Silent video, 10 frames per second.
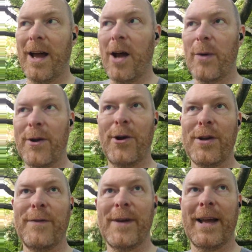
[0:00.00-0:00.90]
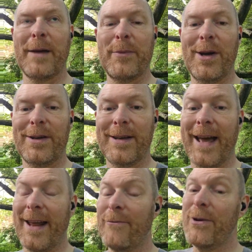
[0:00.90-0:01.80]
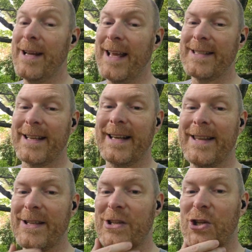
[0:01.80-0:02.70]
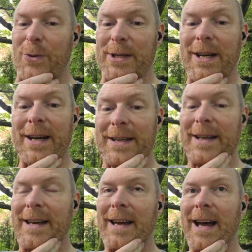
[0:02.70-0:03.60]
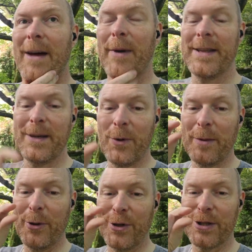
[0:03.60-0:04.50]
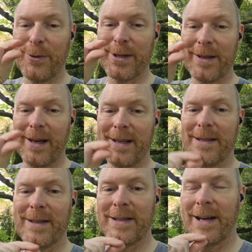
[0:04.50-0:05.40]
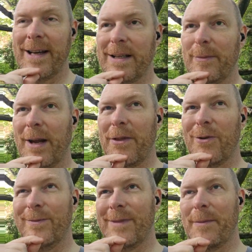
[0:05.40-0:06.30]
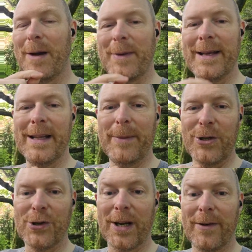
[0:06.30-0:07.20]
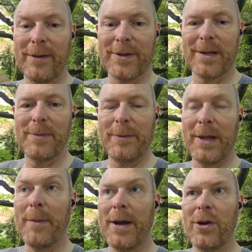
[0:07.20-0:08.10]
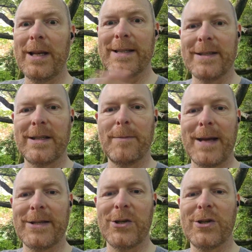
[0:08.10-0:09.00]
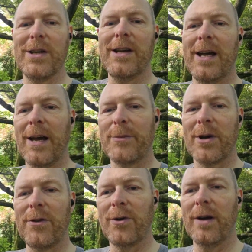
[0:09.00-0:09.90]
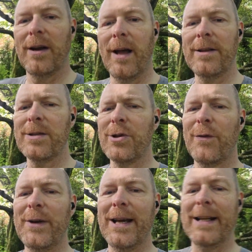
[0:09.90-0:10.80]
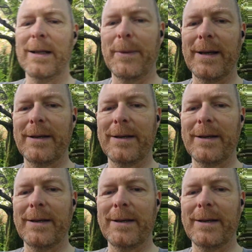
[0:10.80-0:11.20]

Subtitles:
whether or not you feel like a burden. And realistically, this is suicide. I did want to put suicide into the title, but I thought that might be a little bit triggering for some people. They might not listen to the message. So I thought I'll just soften it a little bit